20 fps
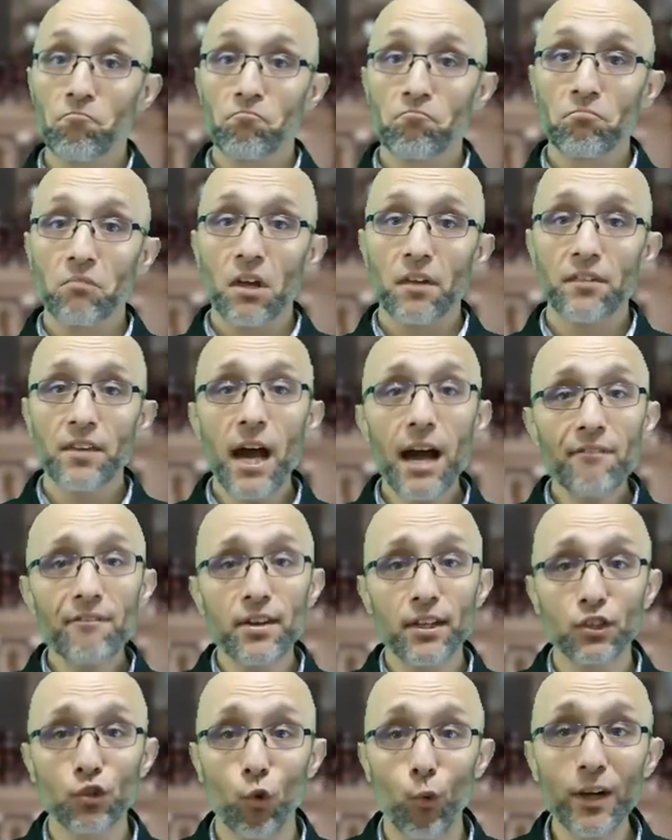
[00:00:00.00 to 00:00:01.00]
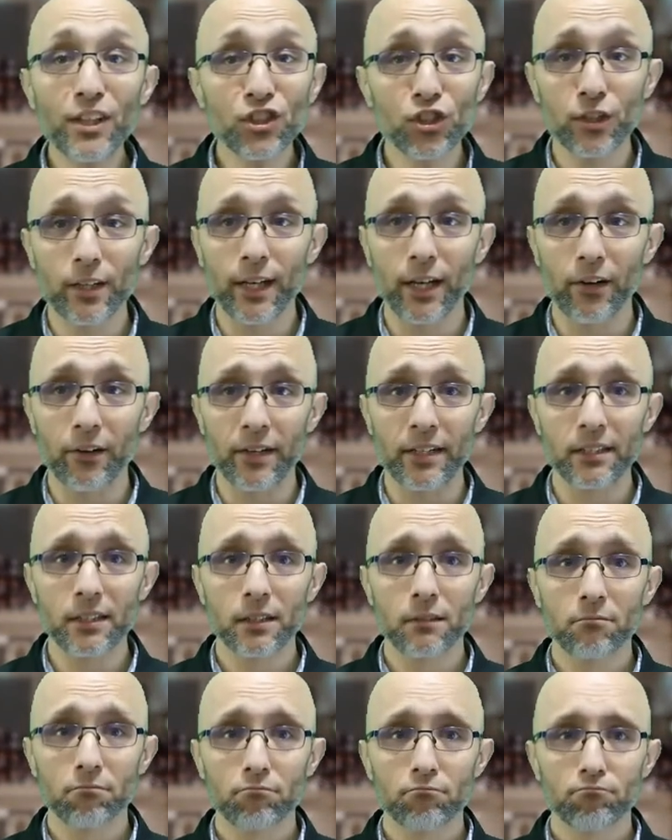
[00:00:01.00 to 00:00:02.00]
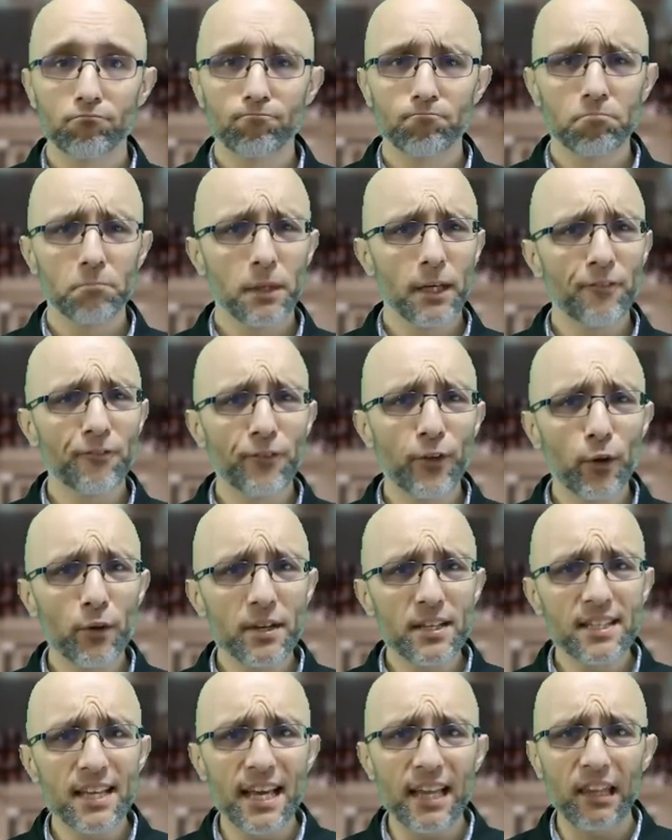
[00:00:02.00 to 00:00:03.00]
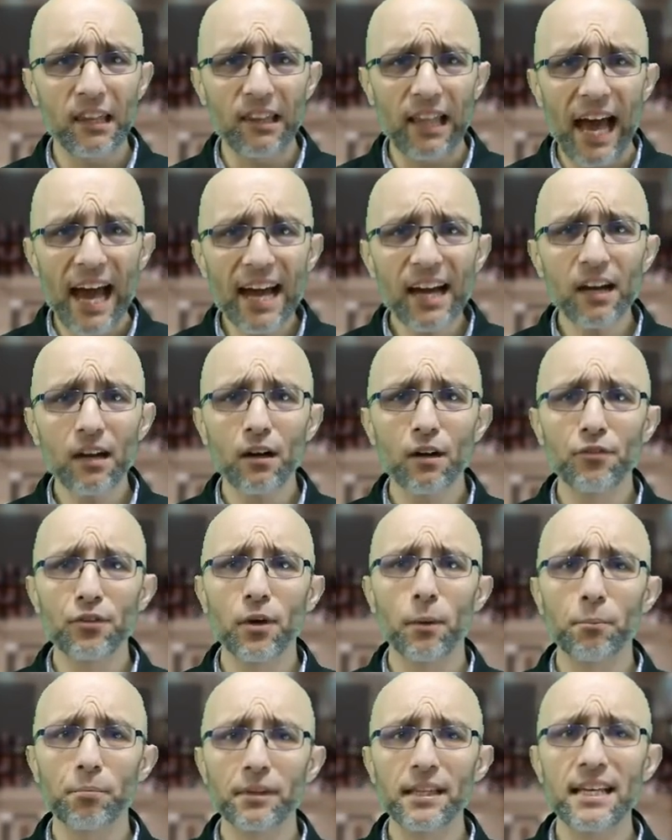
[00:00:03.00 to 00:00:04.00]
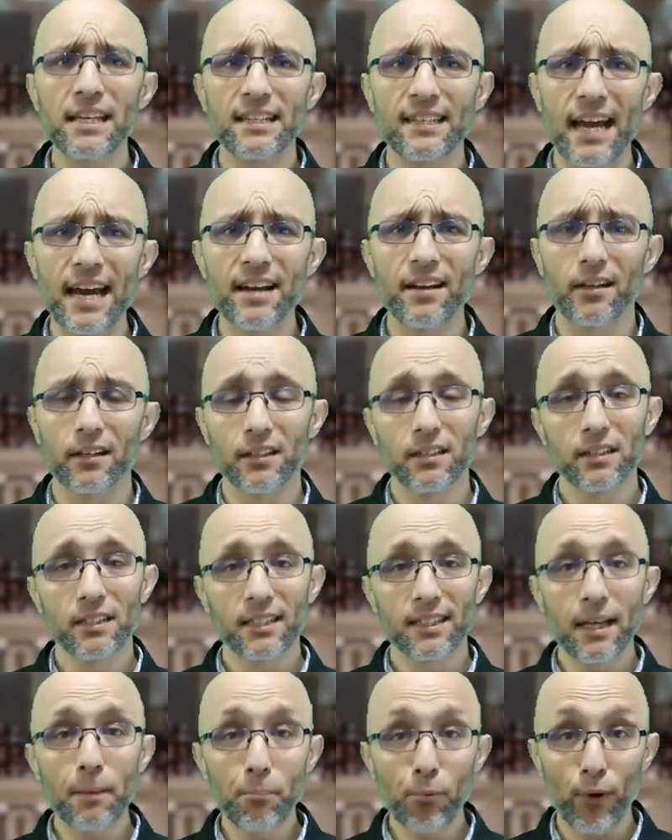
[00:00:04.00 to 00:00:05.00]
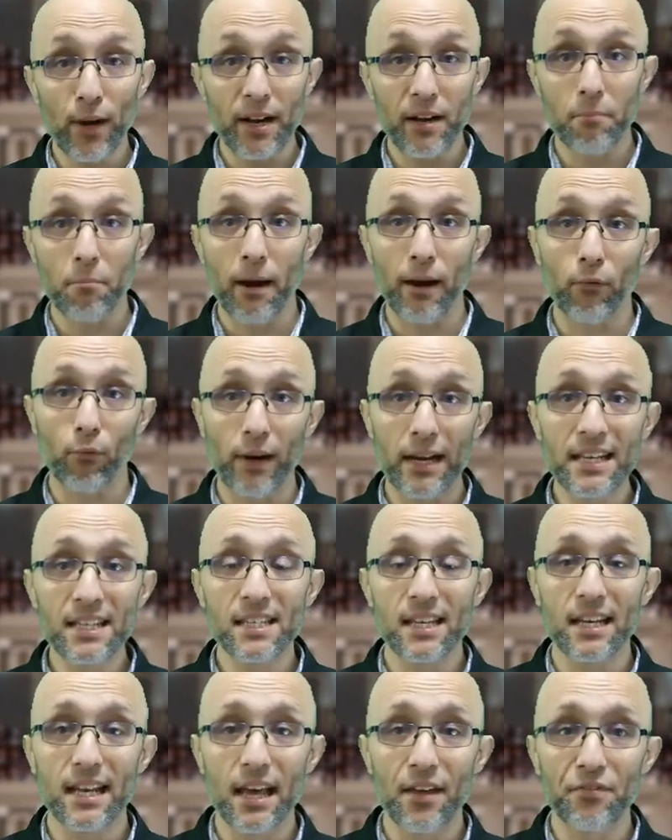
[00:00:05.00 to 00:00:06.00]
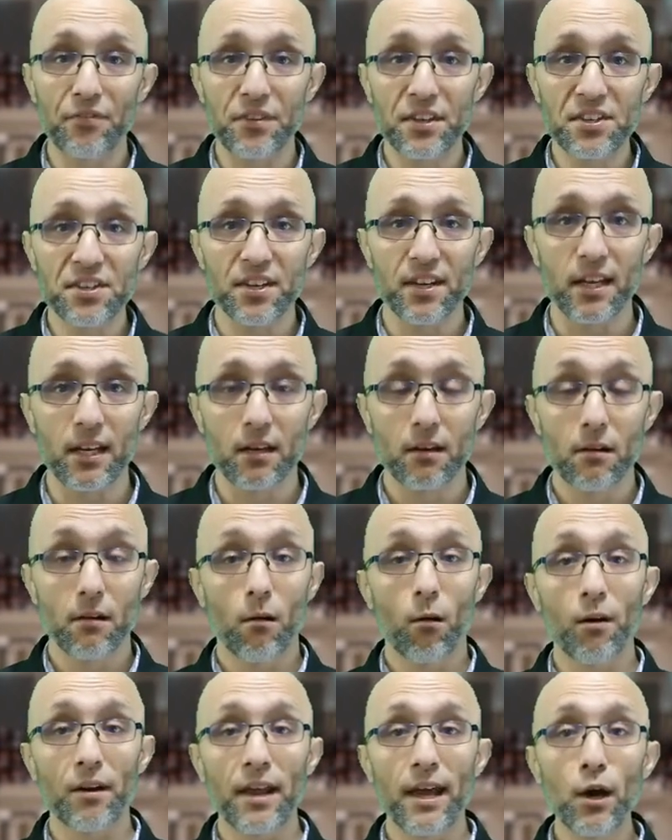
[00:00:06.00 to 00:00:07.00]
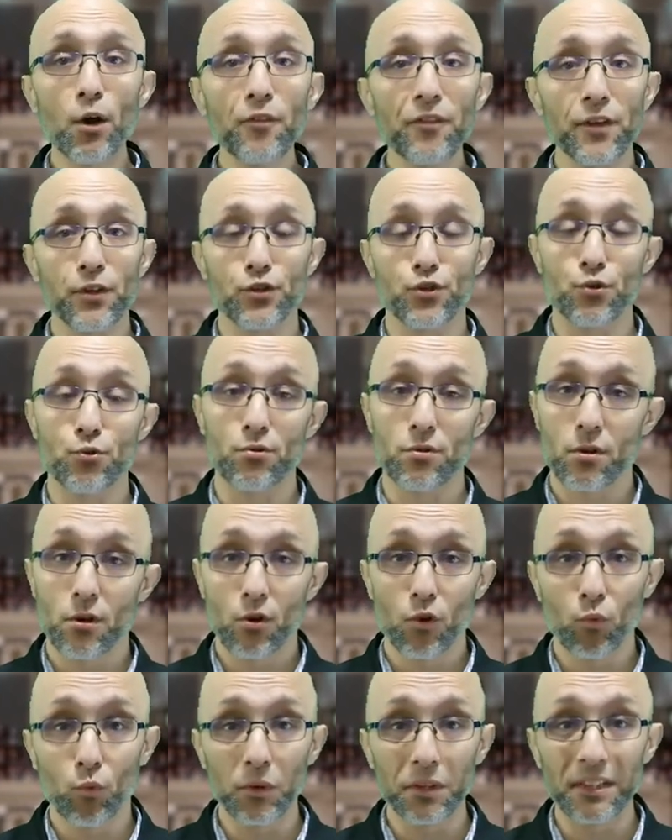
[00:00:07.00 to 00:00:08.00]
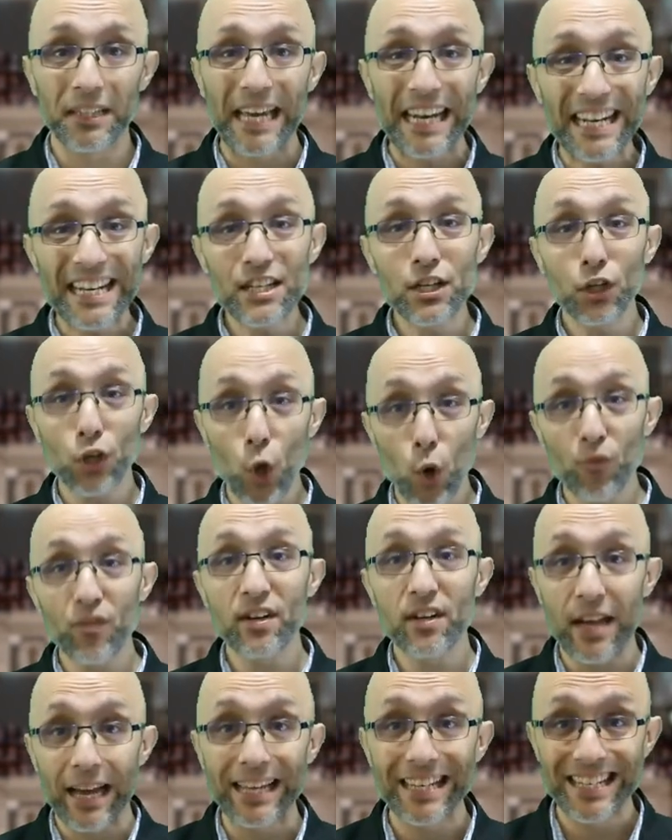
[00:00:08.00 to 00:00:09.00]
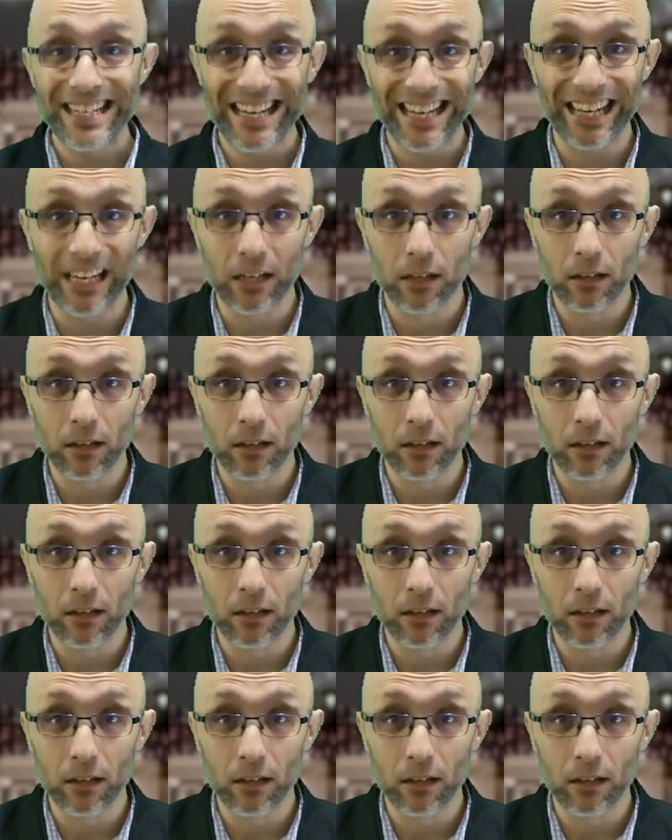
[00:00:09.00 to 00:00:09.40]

The obvious question here is, if there is a lack of complete data separated by race and ethnicity on health issues related to COVID-19,